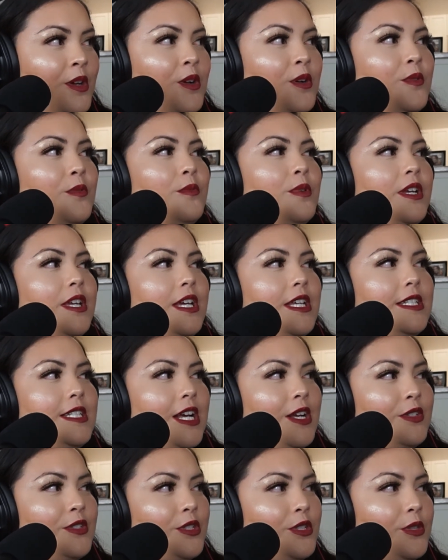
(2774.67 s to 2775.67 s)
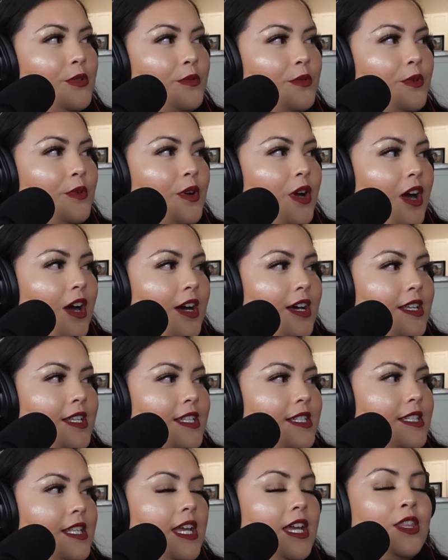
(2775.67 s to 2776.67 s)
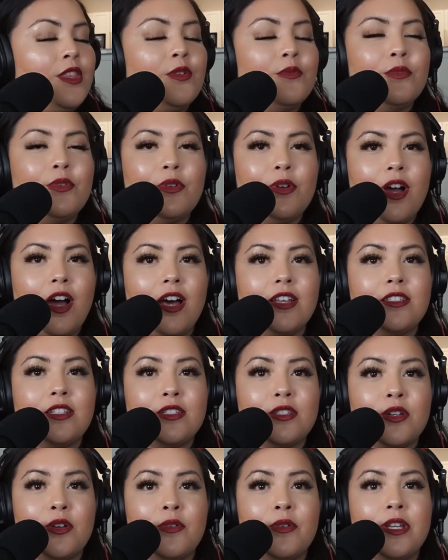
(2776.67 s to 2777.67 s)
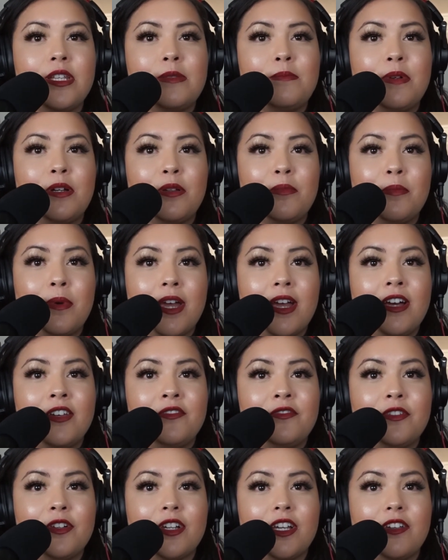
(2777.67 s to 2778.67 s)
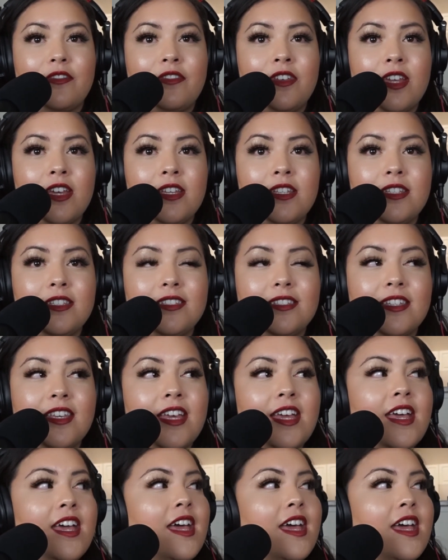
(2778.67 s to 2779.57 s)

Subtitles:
we get down to the root cause, and the root cause is always built by unforgiveness.